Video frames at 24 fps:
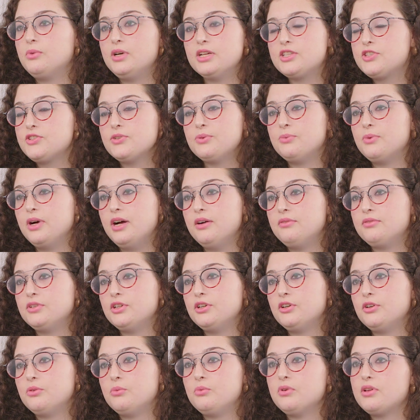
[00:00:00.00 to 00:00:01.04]

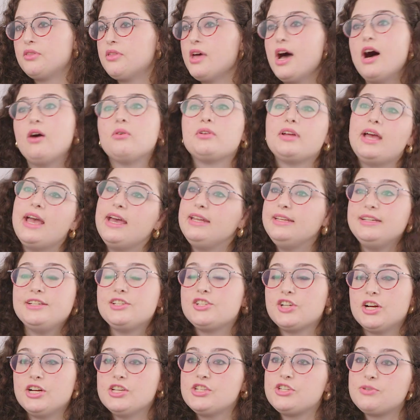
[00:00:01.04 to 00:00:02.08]
whatsoever without any
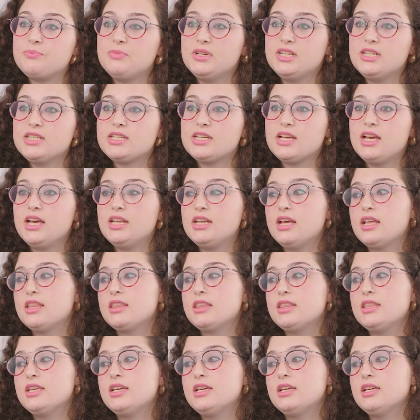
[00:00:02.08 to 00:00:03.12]
judgment. And I
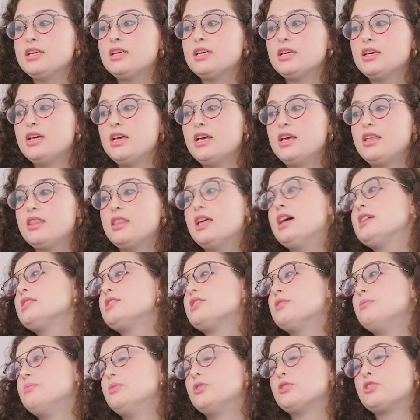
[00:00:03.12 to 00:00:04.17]
think that's
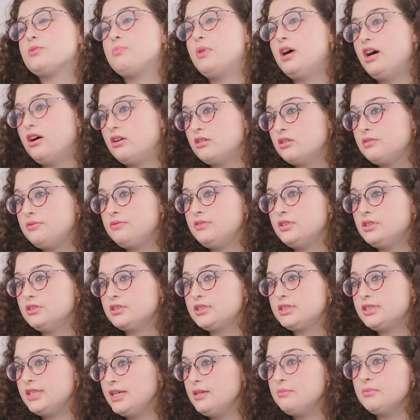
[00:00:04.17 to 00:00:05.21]
the most powerful
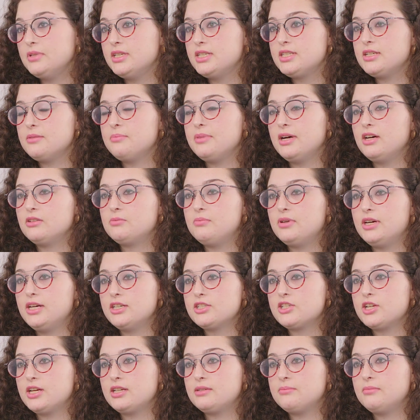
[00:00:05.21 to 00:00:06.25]
statement about
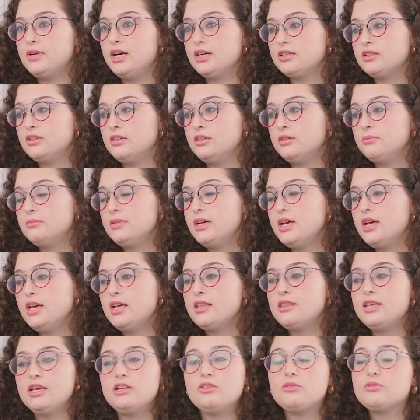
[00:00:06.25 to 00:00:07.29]
Project Makom.
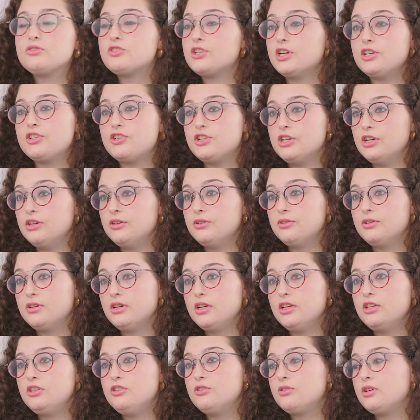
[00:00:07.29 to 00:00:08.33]
They don't judge you.
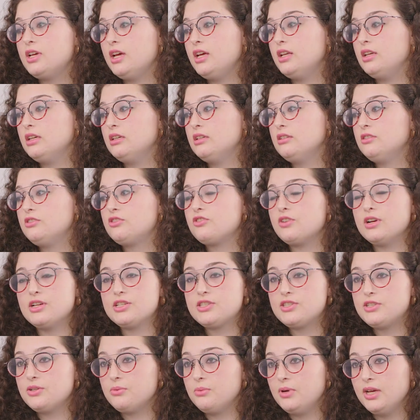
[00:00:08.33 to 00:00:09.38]
You can
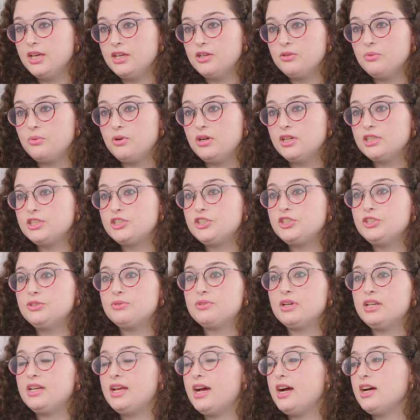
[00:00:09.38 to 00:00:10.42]
dress the way you want. You
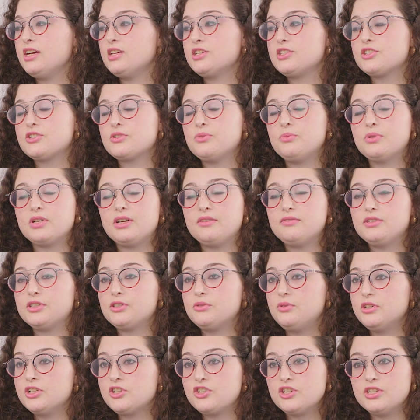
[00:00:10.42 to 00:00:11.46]
can ask whatever
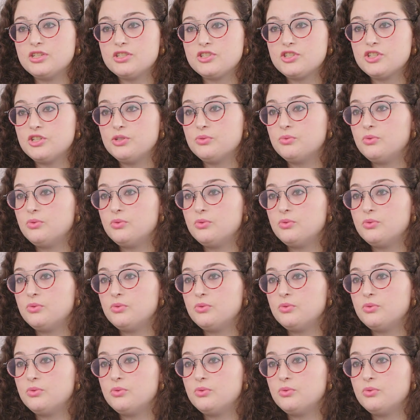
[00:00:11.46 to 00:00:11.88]
questions you